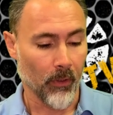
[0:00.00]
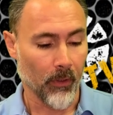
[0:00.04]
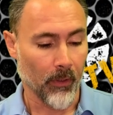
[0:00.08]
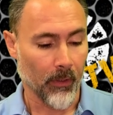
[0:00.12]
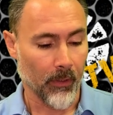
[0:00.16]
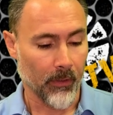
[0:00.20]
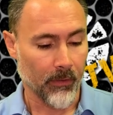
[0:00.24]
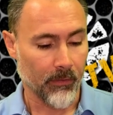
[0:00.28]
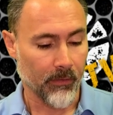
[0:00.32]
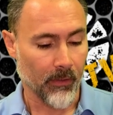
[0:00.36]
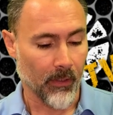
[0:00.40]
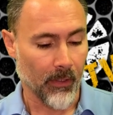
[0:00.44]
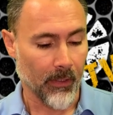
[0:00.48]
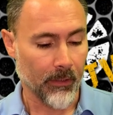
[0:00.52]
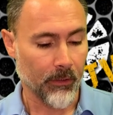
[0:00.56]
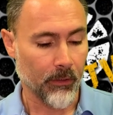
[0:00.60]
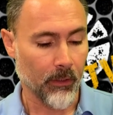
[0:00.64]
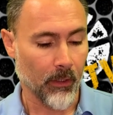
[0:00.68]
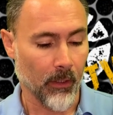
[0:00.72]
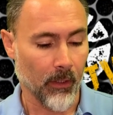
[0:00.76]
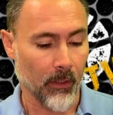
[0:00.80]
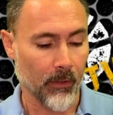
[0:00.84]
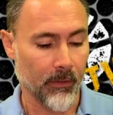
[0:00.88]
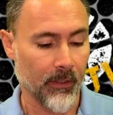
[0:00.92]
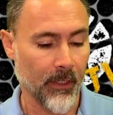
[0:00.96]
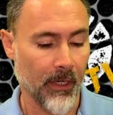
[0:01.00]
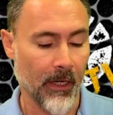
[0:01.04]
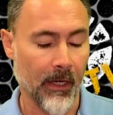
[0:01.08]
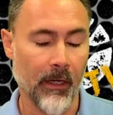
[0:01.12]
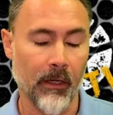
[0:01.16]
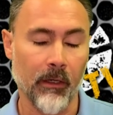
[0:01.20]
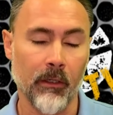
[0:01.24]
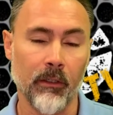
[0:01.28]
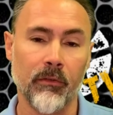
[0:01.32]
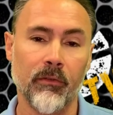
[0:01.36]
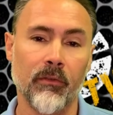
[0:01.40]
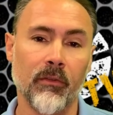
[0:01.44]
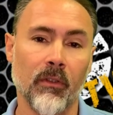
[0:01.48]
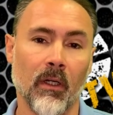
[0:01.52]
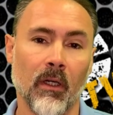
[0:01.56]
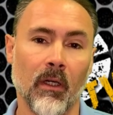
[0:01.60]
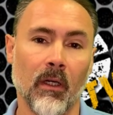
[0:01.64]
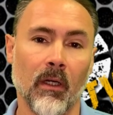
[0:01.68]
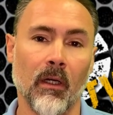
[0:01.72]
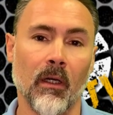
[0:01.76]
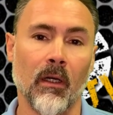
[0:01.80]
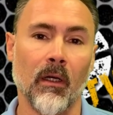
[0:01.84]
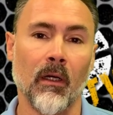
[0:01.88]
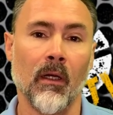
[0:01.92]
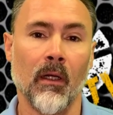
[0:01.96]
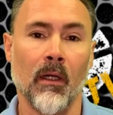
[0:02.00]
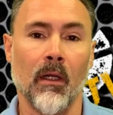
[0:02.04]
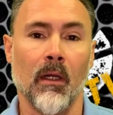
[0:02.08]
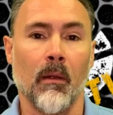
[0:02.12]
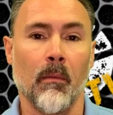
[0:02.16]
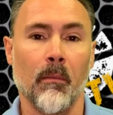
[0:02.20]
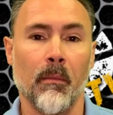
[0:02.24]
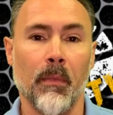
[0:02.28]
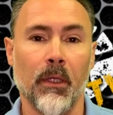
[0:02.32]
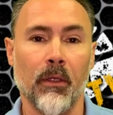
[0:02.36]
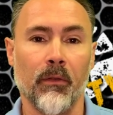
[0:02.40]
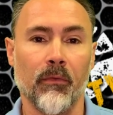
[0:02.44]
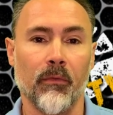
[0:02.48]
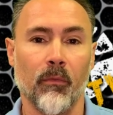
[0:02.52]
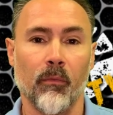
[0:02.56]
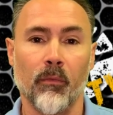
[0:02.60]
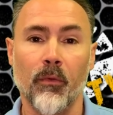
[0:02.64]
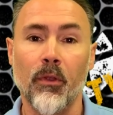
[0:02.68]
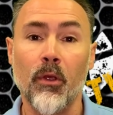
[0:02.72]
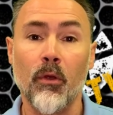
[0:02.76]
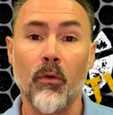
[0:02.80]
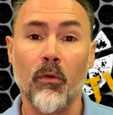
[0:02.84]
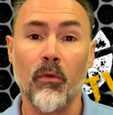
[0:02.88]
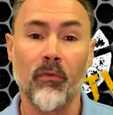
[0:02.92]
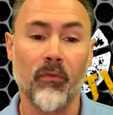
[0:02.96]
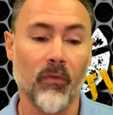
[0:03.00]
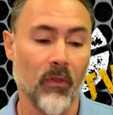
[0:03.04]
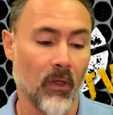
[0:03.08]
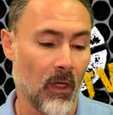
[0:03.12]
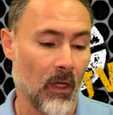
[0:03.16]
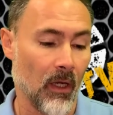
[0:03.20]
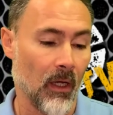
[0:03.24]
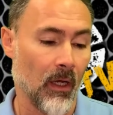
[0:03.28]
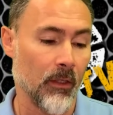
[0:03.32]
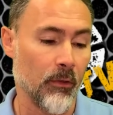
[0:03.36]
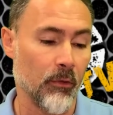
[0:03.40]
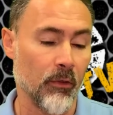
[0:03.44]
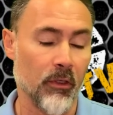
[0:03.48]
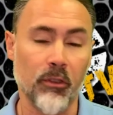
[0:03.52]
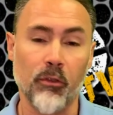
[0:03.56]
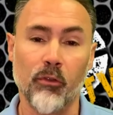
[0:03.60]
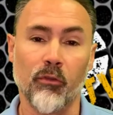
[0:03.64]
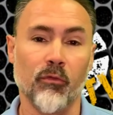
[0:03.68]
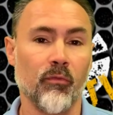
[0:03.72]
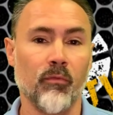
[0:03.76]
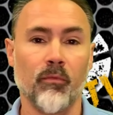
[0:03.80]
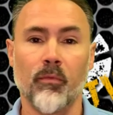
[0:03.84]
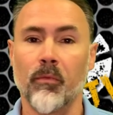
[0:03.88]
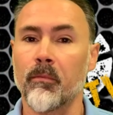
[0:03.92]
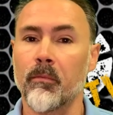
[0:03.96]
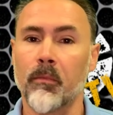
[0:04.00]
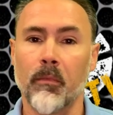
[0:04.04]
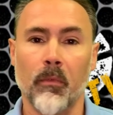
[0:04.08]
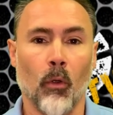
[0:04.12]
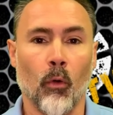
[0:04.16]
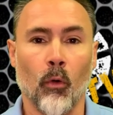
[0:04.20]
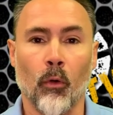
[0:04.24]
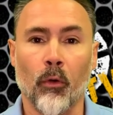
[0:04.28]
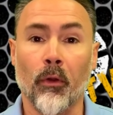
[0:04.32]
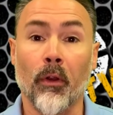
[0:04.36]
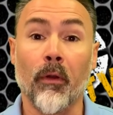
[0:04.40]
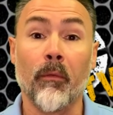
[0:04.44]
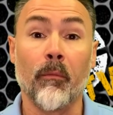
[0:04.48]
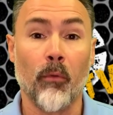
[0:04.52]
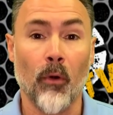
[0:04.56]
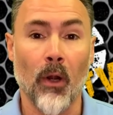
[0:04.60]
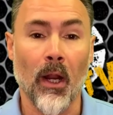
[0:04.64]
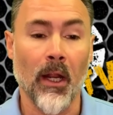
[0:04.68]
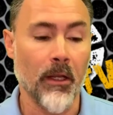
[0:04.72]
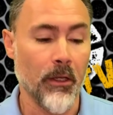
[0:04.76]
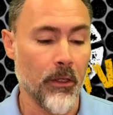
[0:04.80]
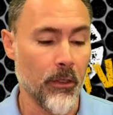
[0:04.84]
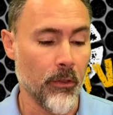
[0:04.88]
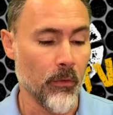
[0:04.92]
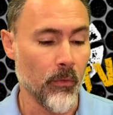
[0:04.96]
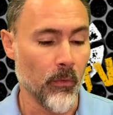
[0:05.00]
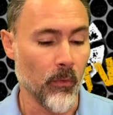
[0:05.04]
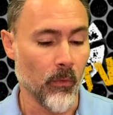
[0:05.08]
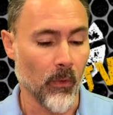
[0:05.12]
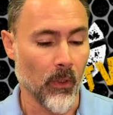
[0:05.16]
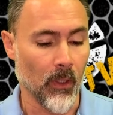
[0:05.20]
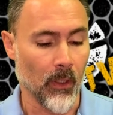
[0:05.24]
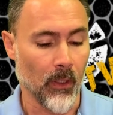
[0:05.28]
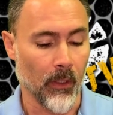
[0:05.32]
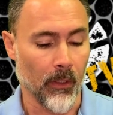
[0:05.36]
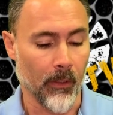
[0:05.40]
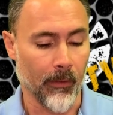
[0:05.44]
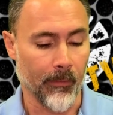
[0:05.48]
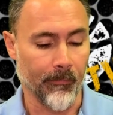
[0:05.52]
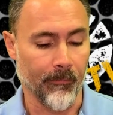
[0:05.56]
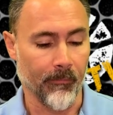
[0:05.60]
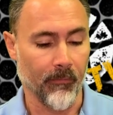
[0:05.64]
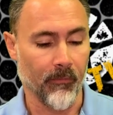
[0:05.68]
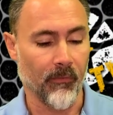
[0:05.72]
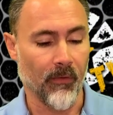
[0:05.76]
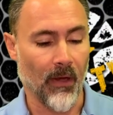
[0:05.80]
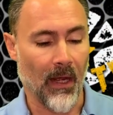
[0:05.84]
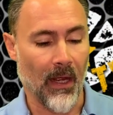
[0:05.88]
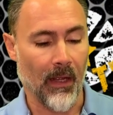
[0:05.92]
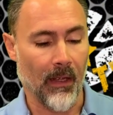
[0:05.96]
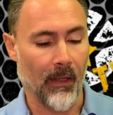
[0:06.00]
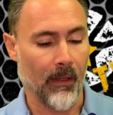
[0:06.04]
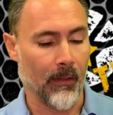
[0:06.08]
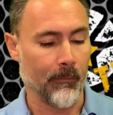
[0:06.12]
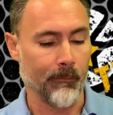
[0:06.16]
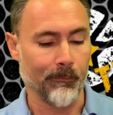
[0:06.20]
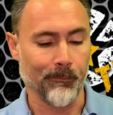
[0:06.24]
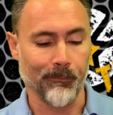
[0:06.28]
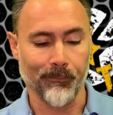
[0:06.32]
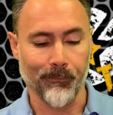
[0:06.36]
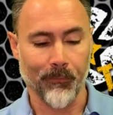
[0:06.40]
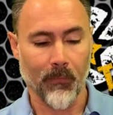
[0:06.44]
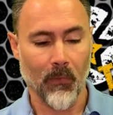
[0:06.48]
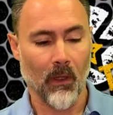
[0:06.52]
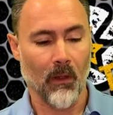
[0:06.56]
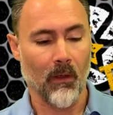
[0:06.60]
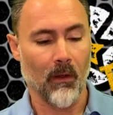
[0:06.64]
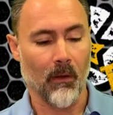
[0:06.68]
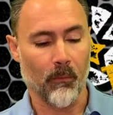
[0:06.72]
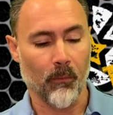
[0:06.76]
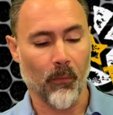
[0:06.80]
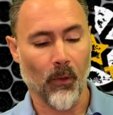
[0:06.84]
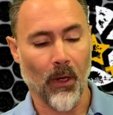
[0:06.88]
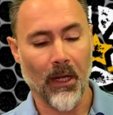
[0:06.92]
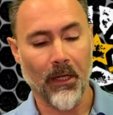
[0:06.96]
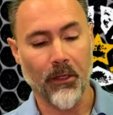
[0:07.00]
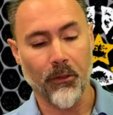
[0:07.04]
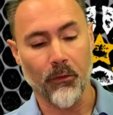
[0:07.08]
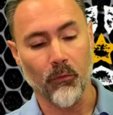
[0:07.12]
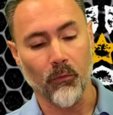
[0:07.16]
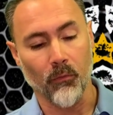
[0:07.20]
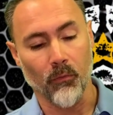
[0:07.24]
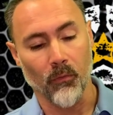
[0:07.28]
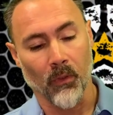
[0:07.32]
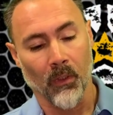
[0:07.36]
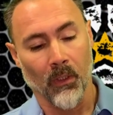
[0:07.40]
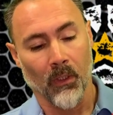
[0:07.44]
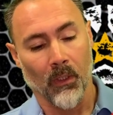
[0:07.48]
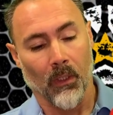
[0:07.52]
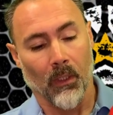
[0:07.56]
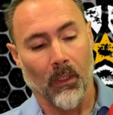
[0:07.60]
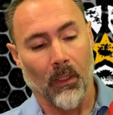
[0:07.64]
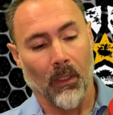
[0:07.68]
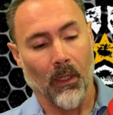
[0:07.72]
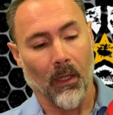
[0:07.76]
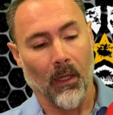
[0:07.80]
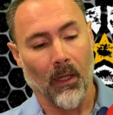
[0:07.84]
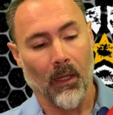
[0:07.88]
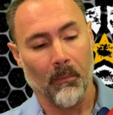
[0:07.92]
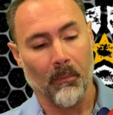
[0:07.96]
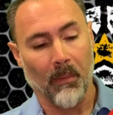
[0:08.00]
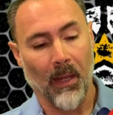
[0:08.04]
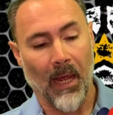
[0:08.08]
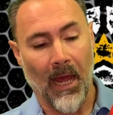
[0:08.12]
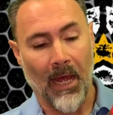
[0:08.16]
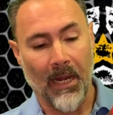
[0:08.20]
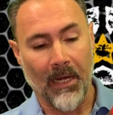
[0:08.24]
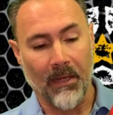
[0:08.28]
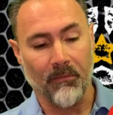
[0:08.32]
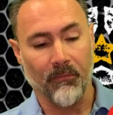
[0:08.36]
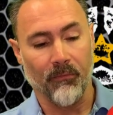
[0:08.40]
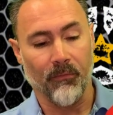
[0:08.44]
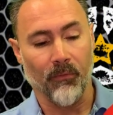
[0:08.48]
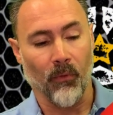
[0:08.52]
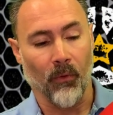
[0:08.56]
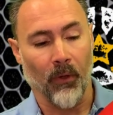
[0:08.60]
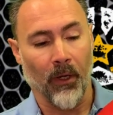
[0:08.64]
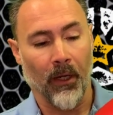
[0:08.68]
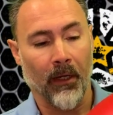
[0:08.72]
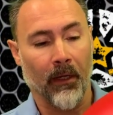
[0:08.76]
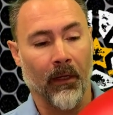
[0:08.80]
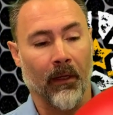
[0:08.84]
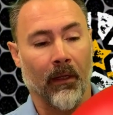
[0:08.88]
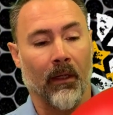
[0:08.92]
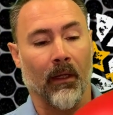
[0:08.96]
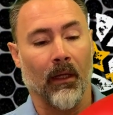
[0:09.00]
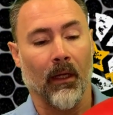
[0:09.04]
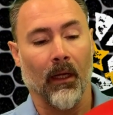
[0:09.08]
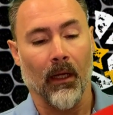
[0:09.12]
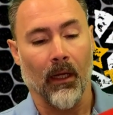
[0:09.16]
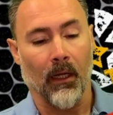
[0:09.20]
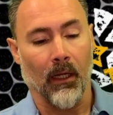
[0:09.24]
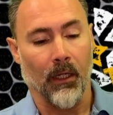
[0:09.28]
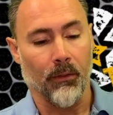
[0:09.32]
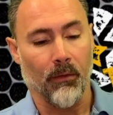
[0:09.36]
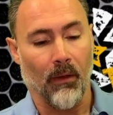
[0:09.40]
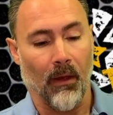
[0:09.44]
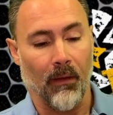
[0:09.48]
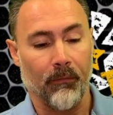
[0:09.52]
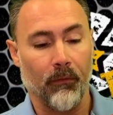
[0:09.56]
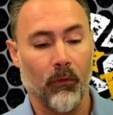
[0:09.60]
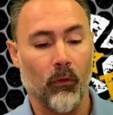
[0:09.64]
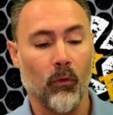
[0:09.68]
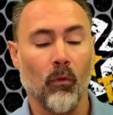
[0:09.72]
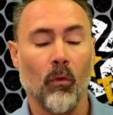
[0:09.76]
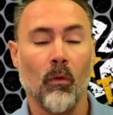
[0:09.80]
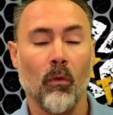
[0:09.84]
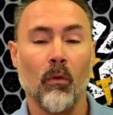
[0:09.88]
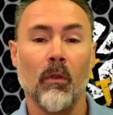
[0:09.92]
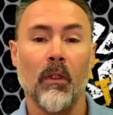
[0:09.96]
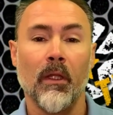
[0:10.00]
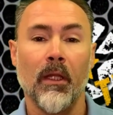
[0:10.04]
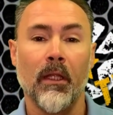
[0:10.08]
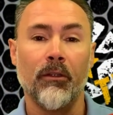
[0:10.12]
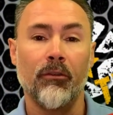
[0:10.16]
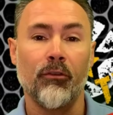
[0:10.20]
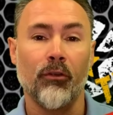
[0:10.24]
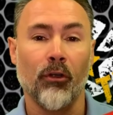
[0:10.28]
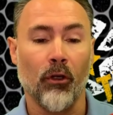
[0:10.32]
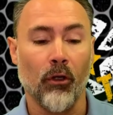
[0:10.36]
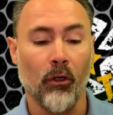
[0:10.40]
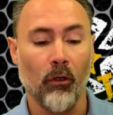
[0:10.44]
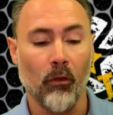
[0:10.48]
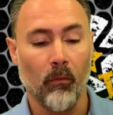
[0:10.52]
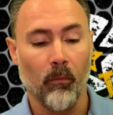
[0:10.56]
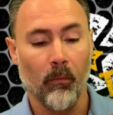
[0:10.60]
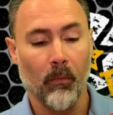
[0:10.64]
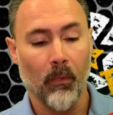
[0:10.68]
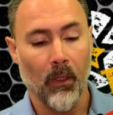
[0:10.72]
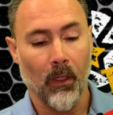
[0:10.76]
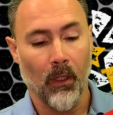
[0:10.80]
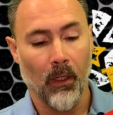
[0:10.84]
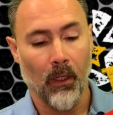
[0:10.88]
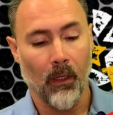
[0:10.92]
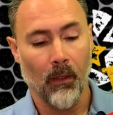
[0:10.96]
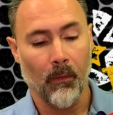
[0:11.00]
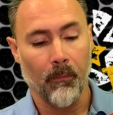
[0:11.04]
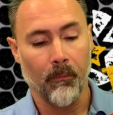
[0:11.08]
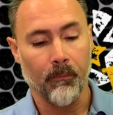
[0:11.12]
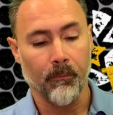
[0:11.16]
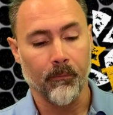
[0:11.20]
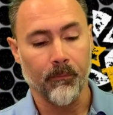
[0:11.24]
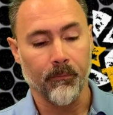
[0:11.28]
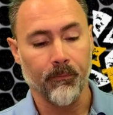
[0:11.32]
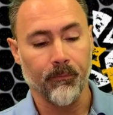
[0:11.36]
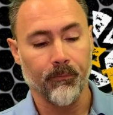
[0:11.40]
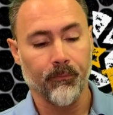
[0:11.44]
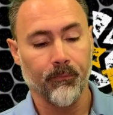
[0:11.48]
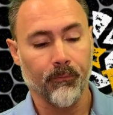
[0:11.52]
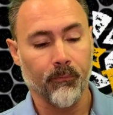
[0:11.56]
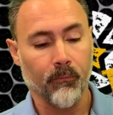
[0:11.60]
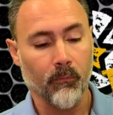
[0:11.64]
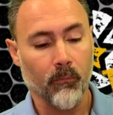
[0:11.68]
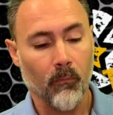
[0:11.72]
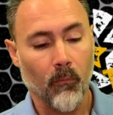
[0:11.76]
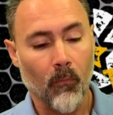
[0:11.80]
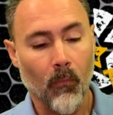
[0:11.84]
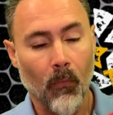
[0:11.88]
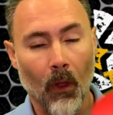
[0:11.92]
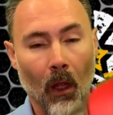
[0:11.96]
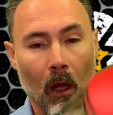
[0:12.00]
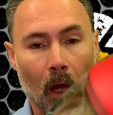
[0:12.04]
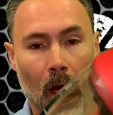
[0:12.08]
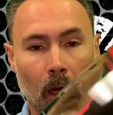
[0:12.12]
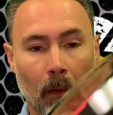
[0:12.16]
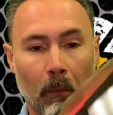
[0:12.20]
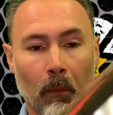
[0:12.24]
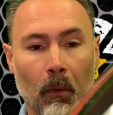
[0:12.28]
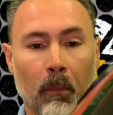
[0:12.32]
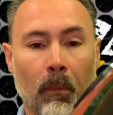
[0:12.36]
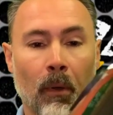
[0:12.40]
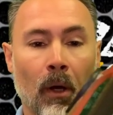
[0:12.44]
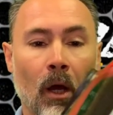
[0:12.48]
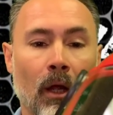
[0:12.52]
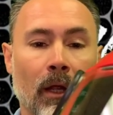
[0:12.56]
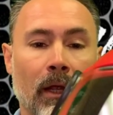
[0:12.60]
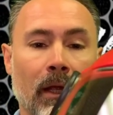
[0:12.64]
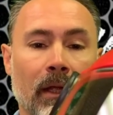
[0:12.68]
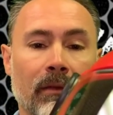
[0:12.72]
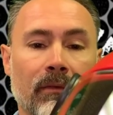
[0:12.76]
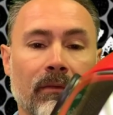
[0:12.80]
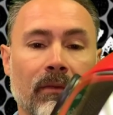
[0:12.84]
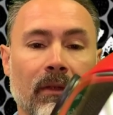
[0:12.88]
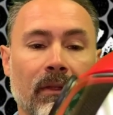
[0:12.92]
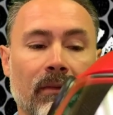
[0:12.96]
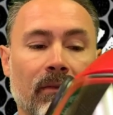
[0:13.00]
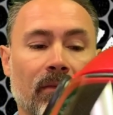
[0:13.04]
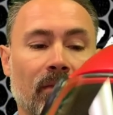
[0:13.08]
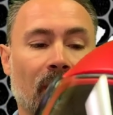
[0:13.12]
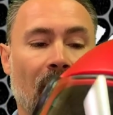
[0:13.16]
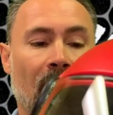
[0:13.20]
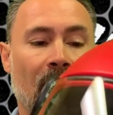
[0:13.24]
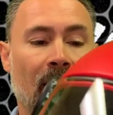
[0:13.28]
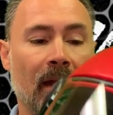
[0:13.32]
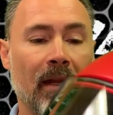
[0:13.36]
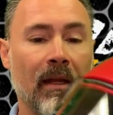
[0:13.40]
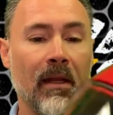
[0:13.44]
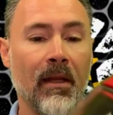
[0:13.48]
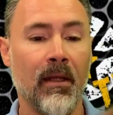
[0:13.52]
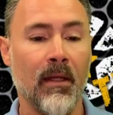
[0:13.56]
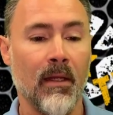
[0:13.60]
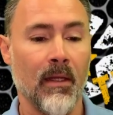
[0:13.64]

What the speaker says: it tears because of use, you can just order a brand new padding for it. You have dual internal audible pockets inside,